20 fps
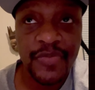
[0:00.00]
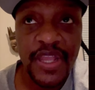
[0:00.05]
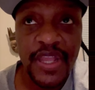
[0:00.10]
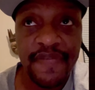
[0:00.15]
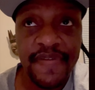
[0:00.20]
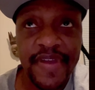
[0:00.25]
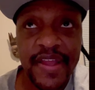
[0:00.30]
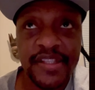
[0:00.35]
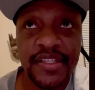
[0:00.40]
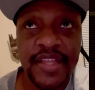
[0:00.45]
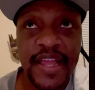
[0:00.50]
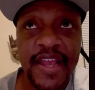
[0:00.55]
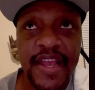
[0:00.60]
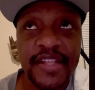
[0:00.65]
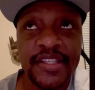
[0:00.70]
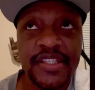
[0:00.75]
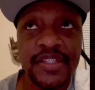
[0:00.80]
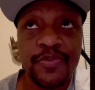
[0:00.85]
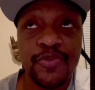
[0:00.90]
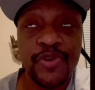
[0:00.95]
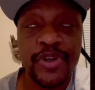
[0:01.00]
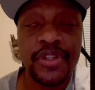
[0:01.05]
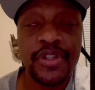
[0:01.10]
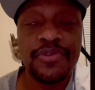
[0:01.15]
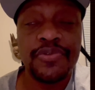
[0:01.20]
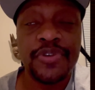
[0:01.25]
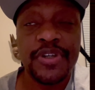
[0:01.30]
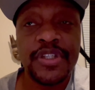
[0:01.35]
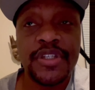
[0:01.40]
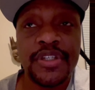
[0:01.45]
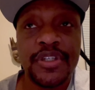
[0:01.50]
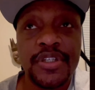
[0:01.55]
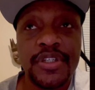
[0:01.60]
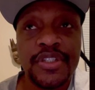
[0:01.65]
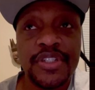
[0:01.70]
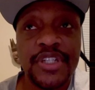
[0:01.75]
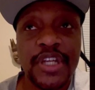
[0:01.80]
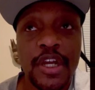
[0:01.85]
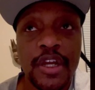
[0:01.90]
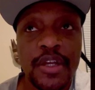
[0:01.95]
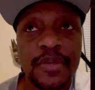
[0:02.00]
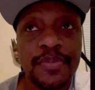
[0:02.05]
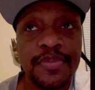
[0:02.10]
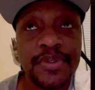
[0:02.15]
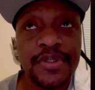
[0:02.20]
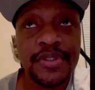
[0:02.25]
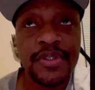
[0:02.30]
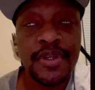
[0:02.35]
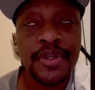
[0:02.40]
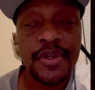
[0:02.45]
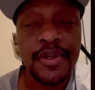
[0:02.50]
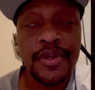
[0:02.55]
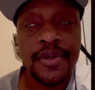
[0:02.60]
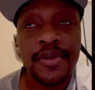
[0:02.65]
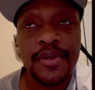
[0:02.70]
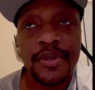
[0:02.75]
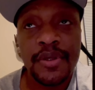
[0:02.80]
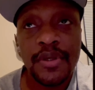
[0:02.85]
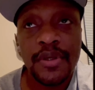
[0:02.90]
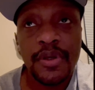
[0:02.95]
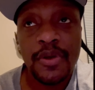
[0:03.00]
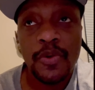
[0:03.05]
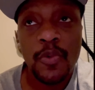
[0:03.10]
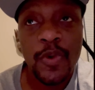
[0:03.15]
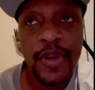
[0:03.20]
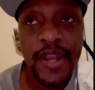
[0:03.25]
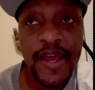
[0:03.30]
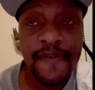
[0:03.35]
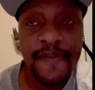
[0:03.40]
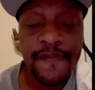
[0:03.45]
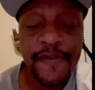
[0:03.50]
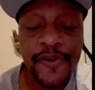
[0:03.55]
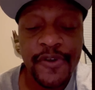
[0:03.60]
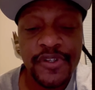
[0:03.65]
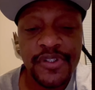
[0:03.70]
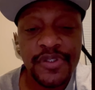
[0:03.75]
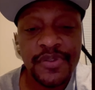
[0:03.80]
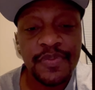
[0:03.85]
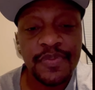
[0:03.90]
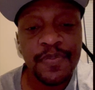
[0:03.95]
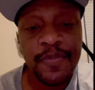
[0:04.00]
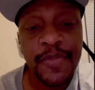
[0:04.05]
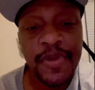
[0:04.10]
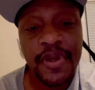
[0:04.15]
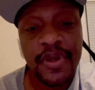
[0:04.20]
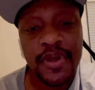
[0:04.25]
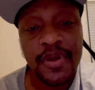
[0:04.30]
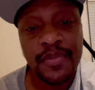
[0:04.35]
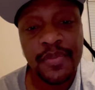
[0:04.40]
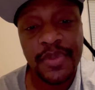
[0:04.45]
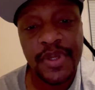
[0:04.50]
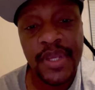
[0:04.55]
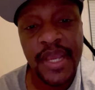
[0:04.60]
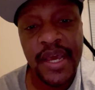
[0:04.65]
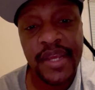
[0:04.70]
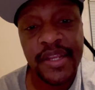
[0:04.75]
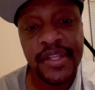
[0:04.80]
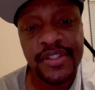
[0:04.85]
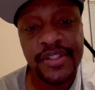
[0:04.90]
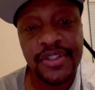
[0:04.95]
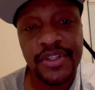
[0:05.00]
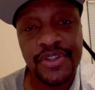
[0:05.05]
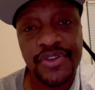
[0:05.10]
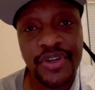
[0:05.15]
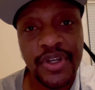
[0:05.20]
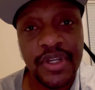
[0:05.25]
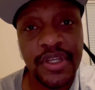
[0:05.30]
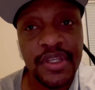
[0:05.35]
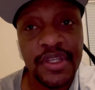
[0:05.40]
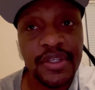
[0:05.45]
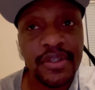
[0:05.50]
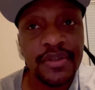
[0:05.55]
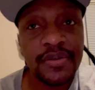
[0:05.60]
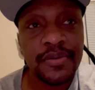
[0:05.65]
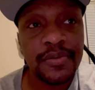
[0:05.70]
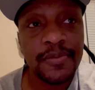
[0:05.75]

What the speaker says: I had some really, really good jobs when I first got into trucking